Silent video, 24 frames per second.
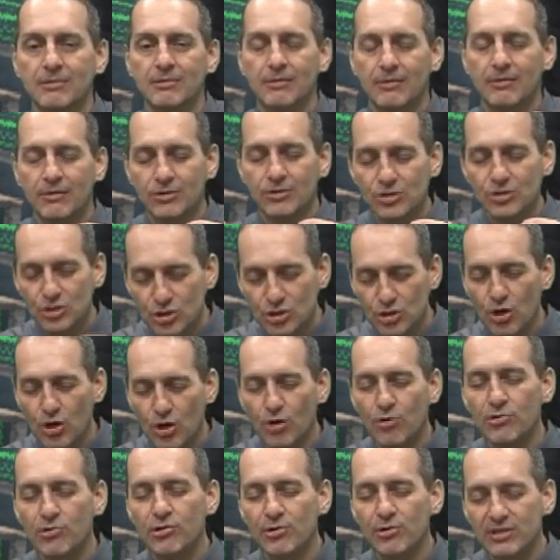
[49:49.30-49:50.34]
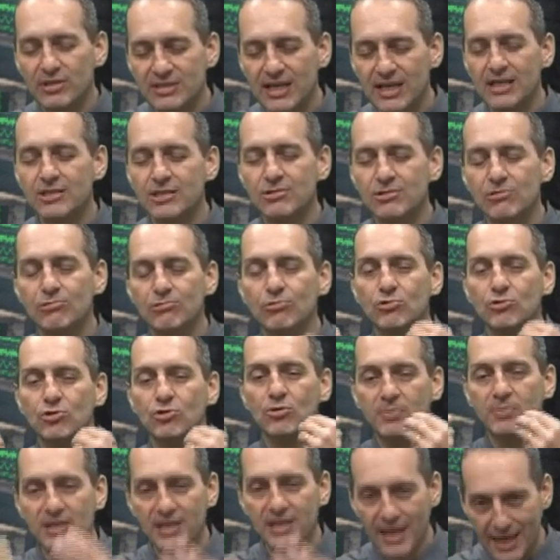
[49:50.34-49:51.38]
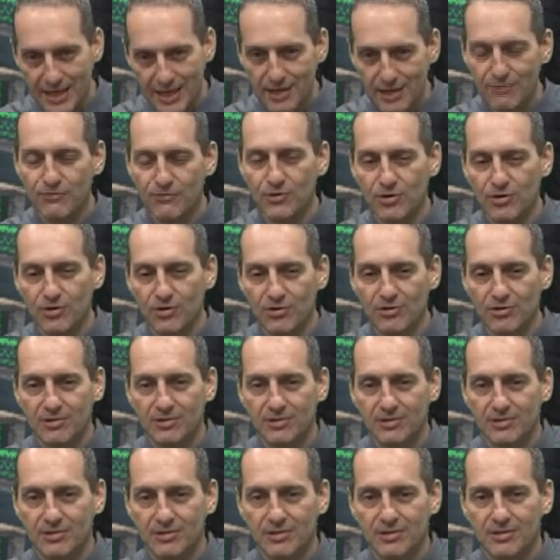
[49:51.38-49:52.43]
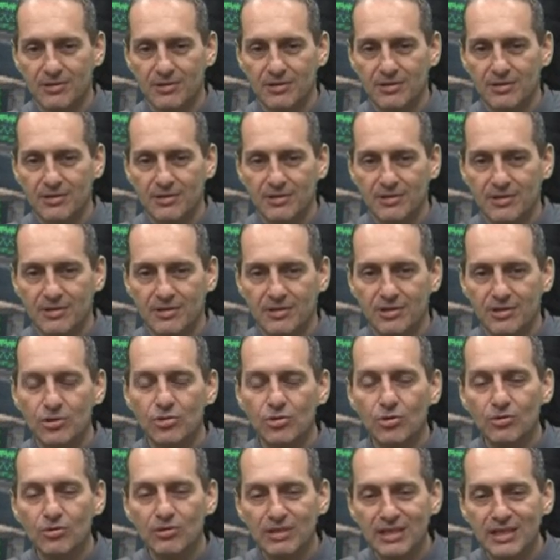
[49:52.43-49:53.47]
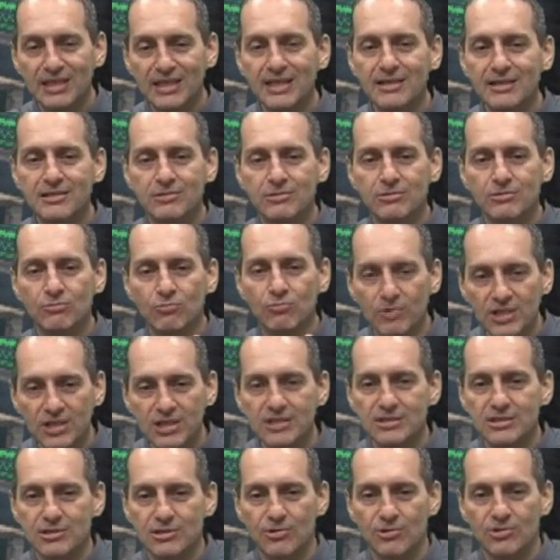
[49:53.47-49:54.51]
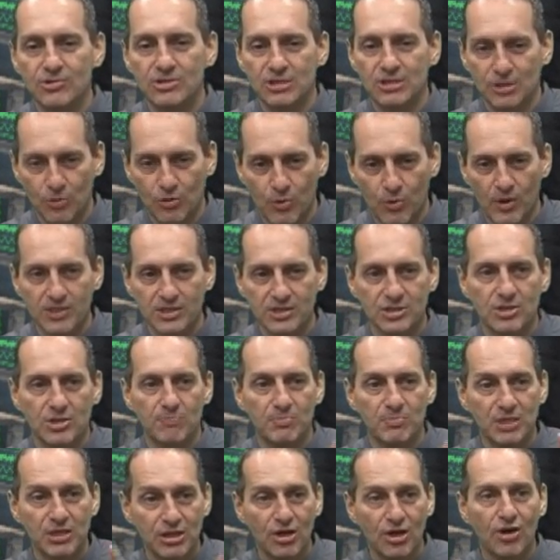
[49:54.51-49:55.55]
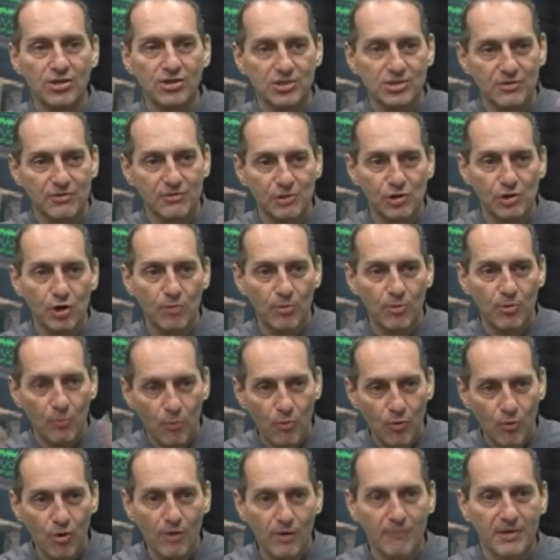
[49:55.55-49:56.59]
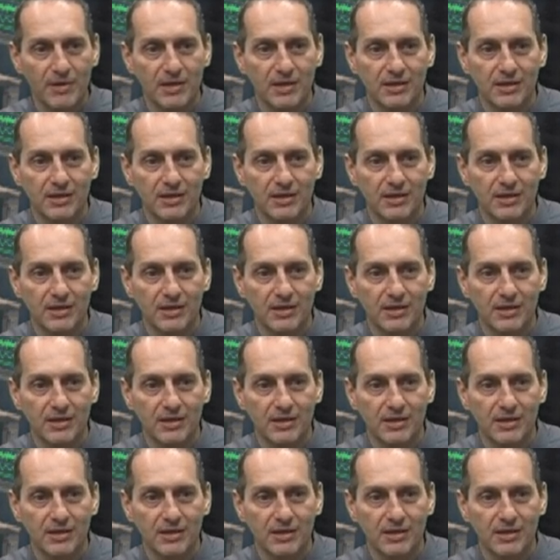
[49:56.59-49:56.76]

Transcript: show their attention through their behavior. You don't need to research the question because of global warming.